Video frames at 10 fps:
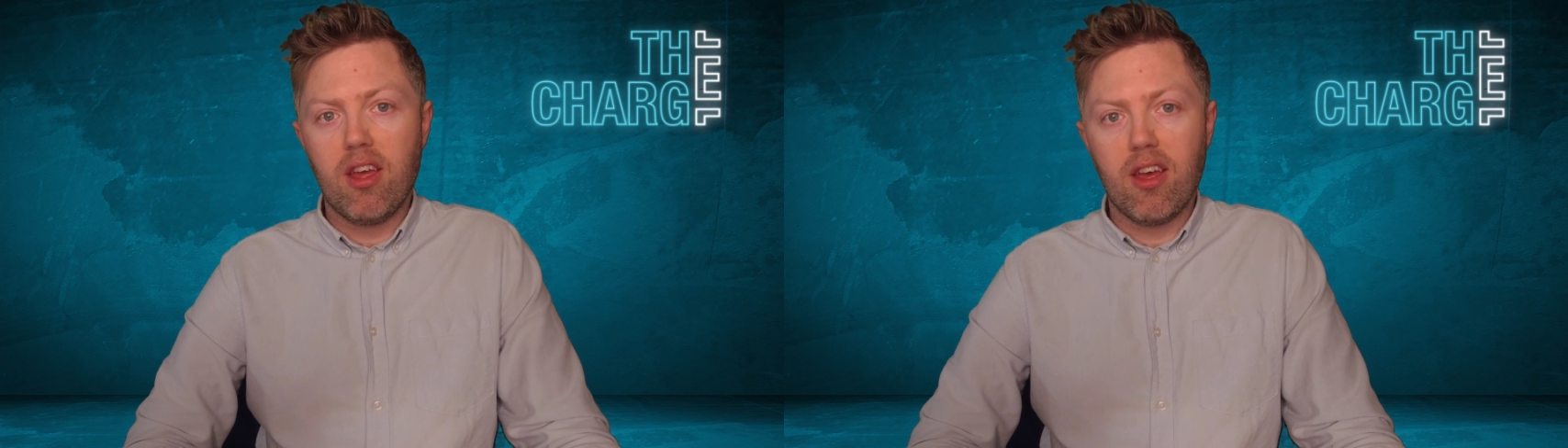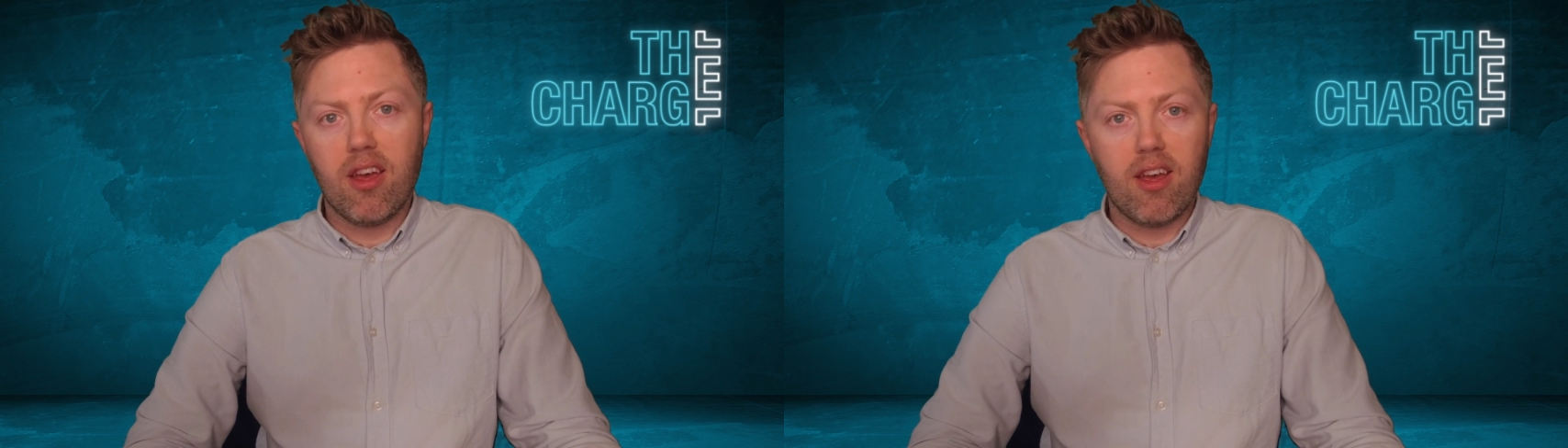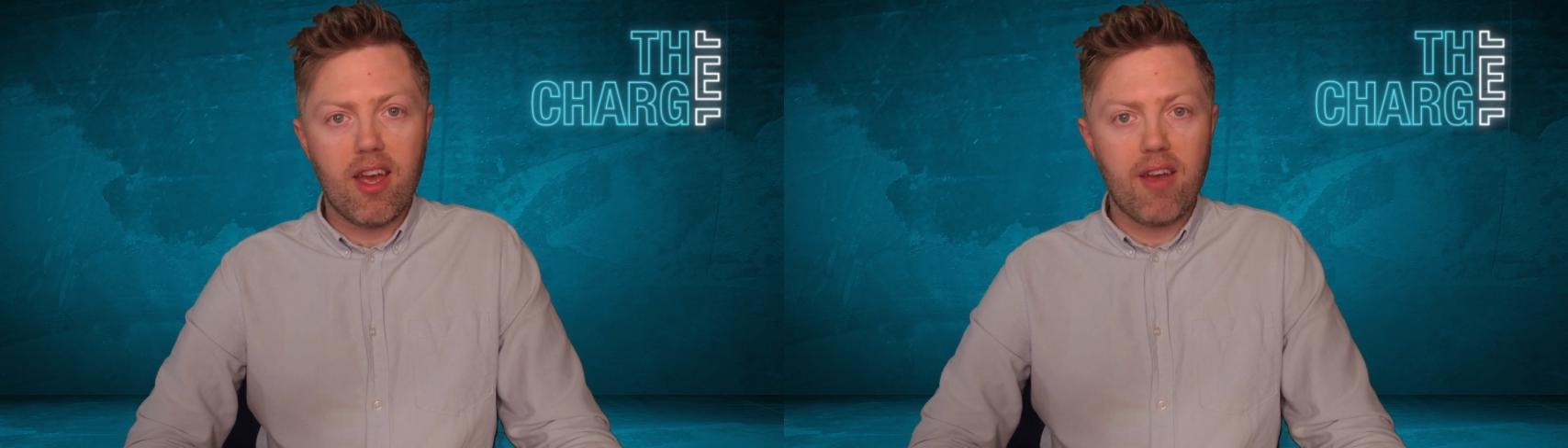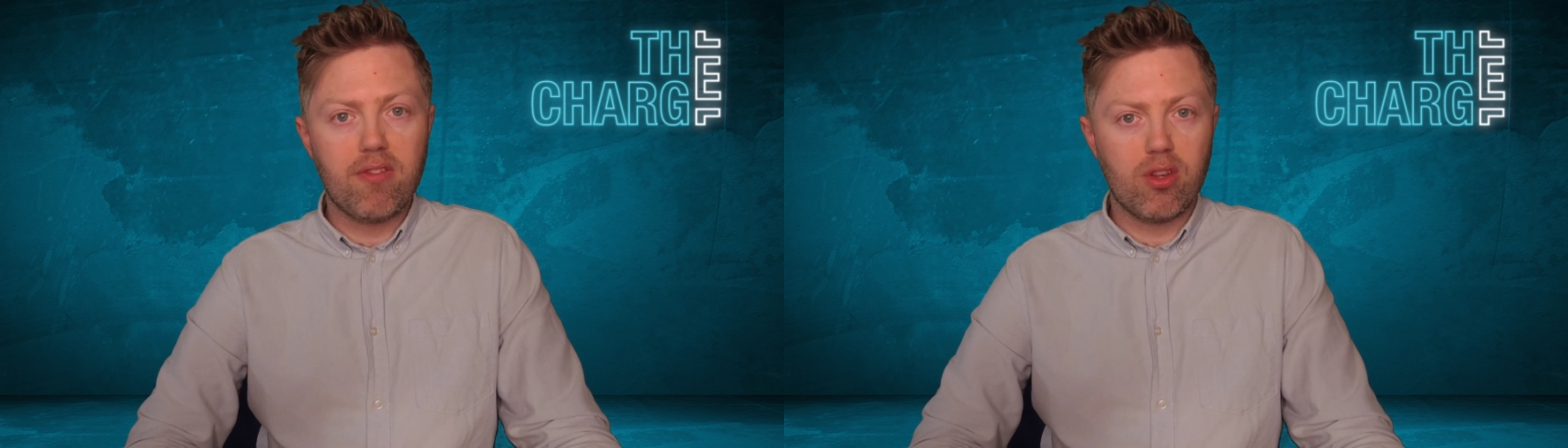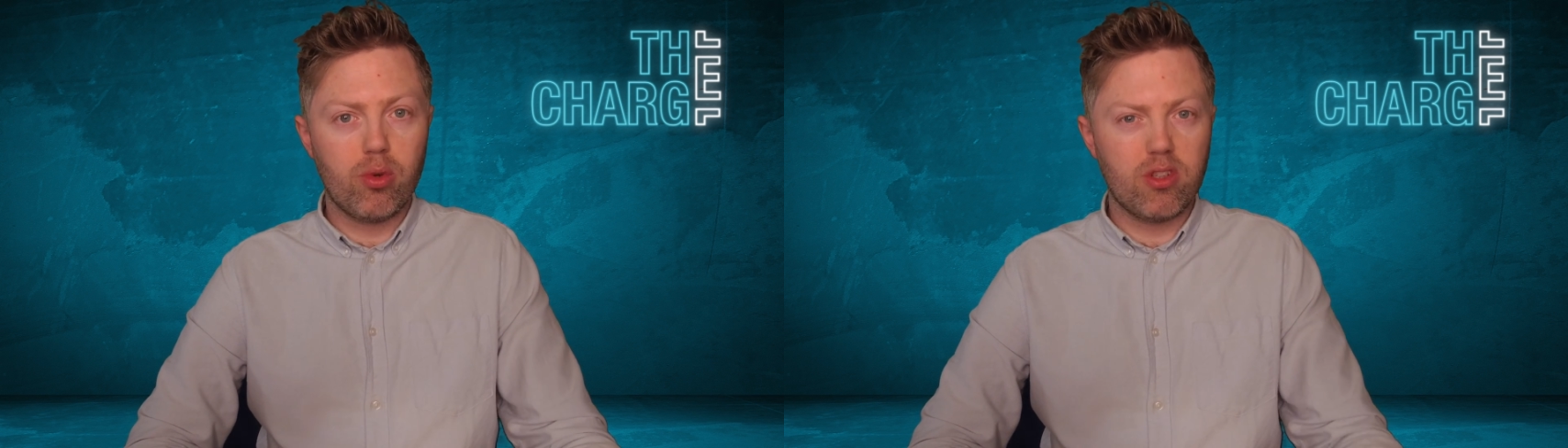
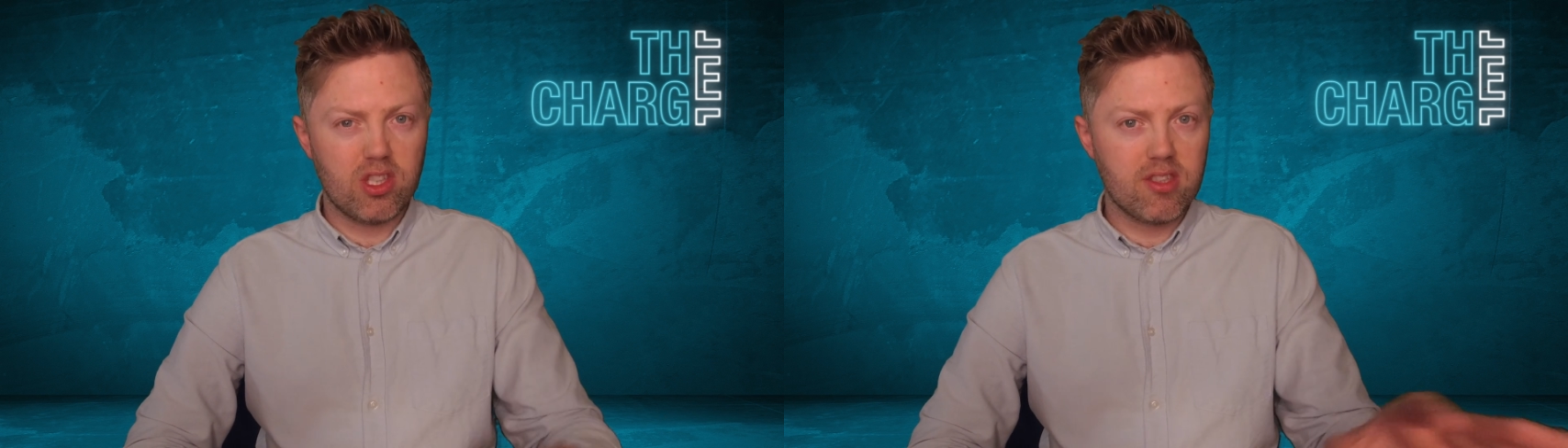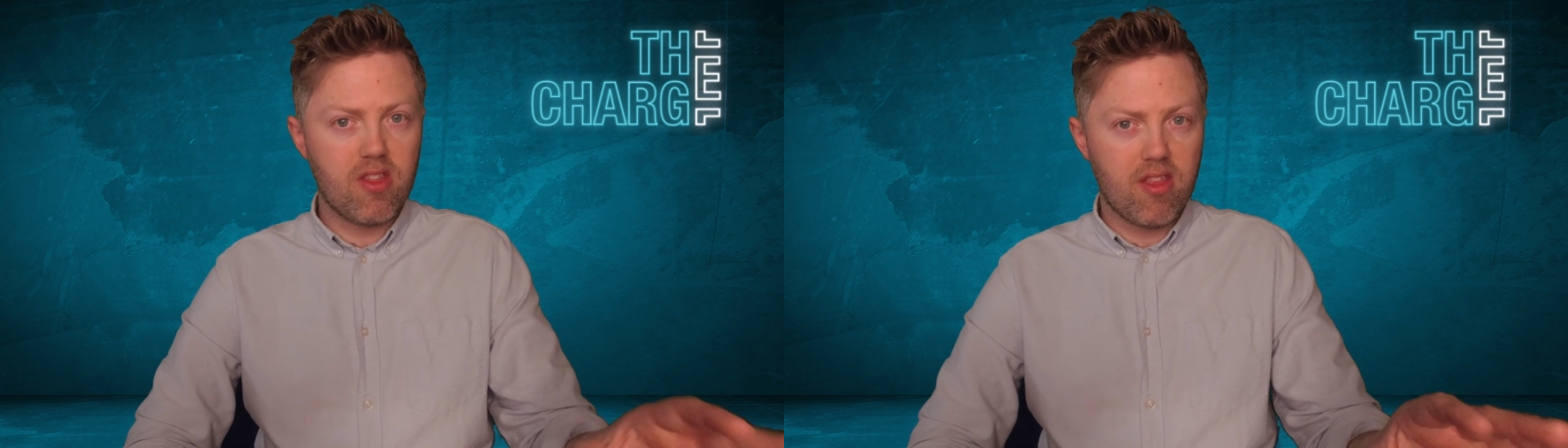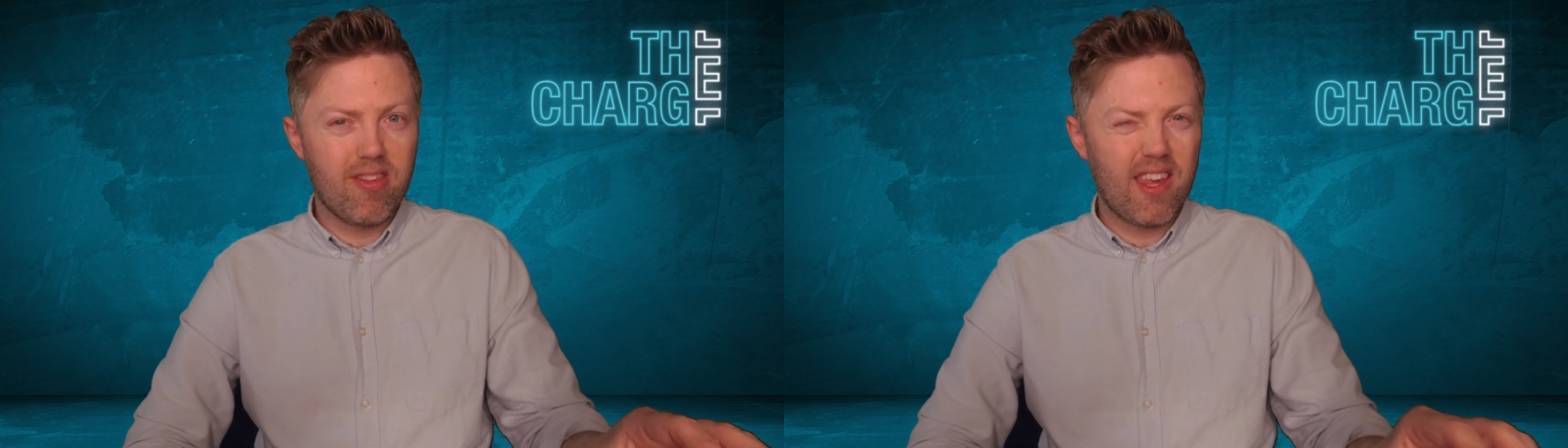after you adjust the